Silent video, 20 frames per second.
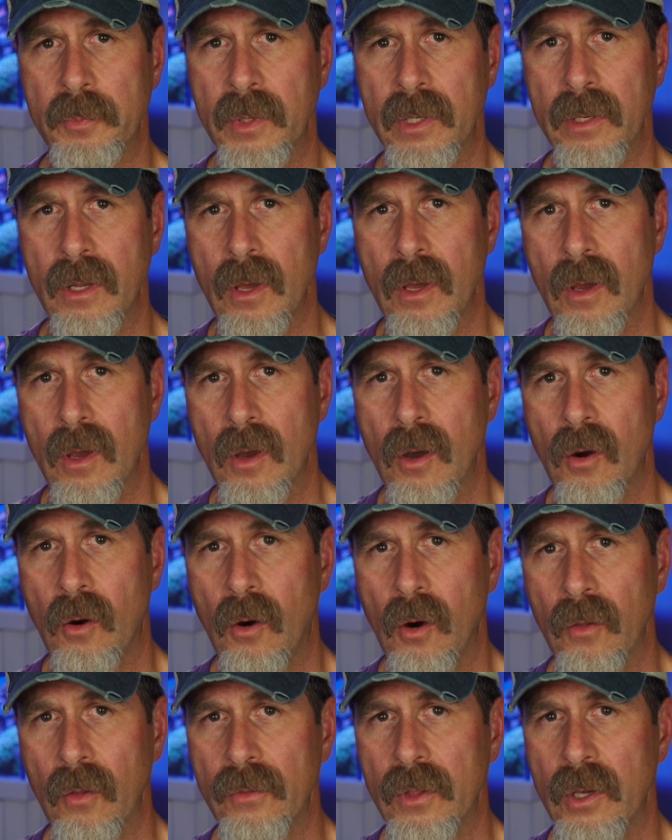Frags, but
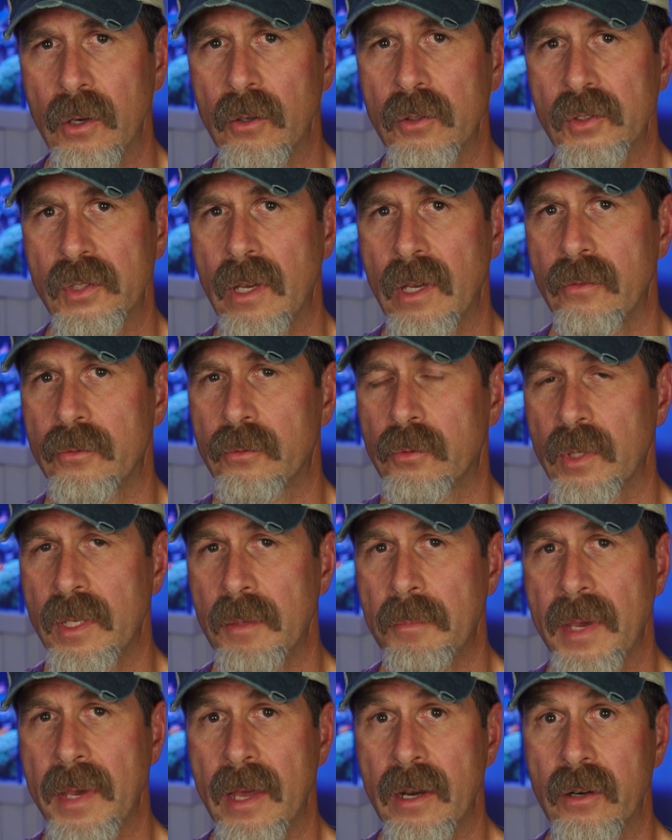all of those
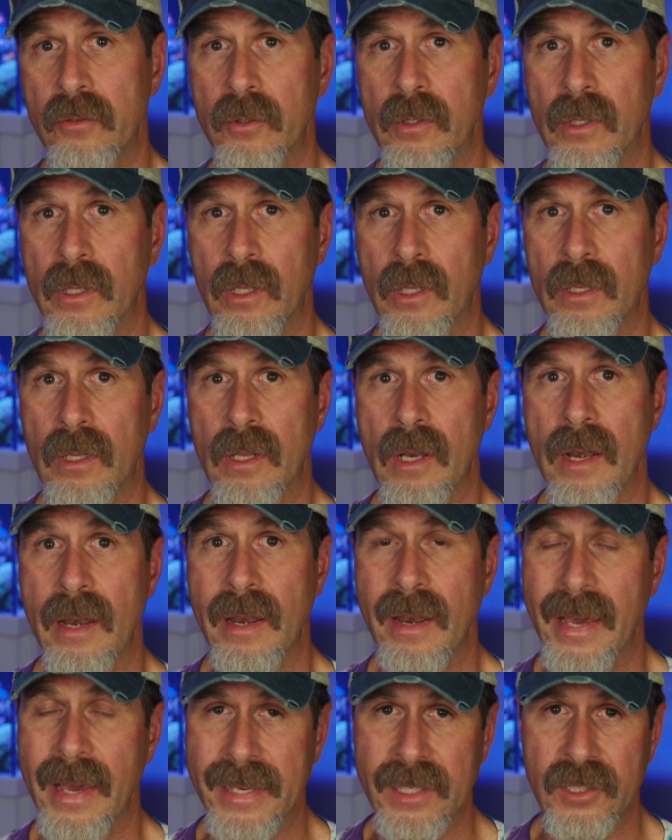have rebounded
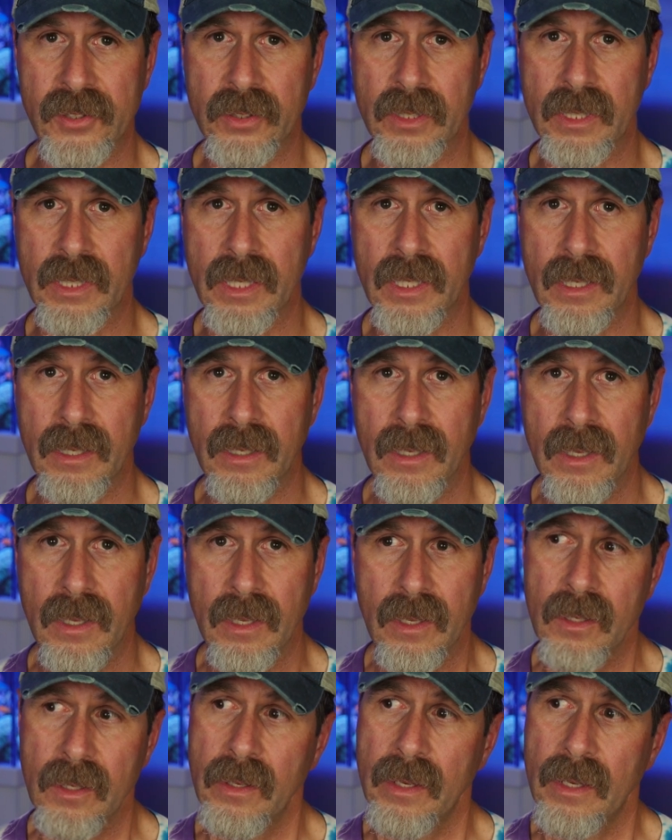really
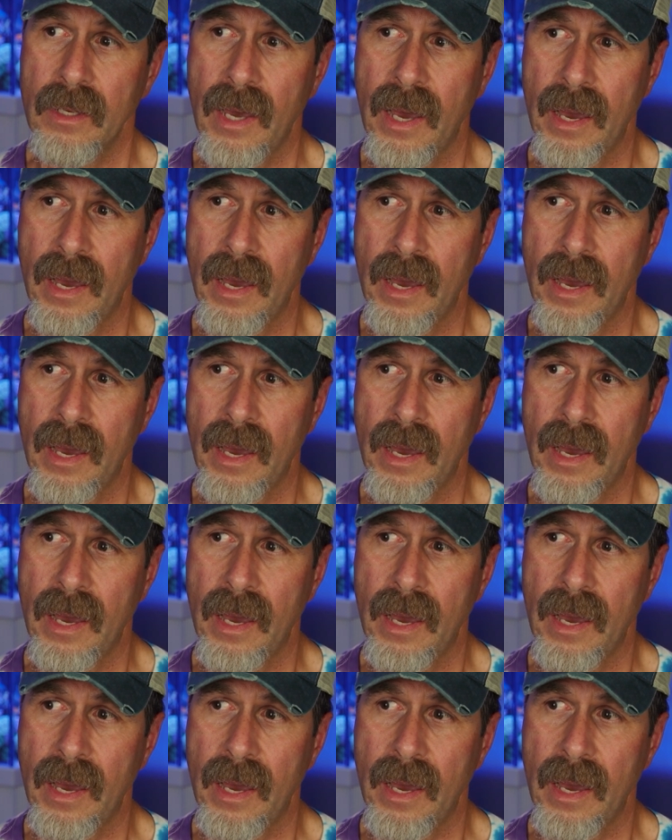nicely.